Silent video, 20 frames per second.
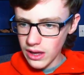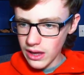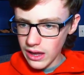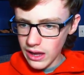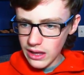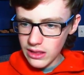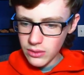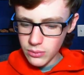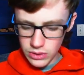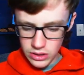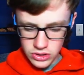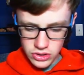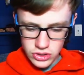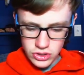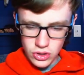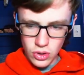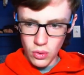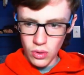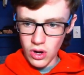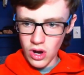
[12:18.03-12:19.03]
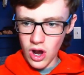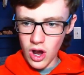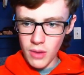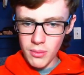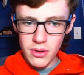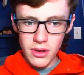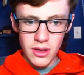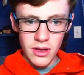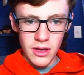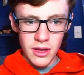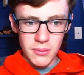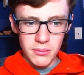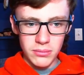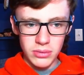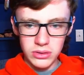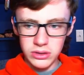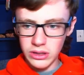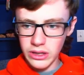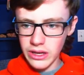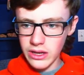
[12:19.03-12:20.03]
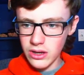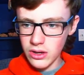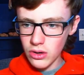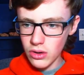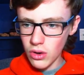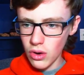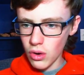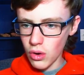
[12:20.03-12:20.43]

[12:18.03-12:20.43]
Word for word: And then we can just go comma player